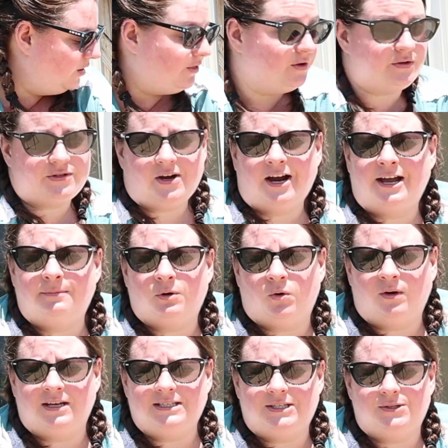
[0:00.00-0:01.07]
Those I am
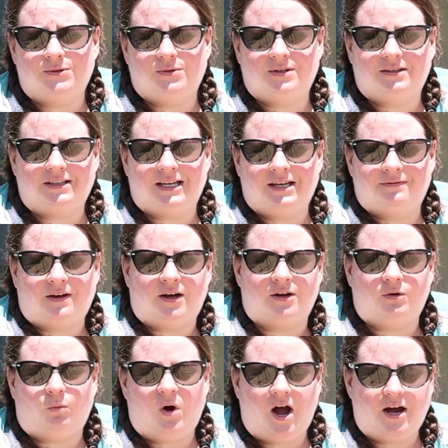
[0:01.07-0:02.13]
going to leave
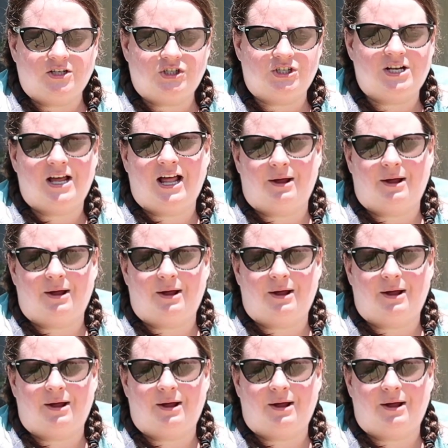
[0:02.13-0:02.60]
unwashed.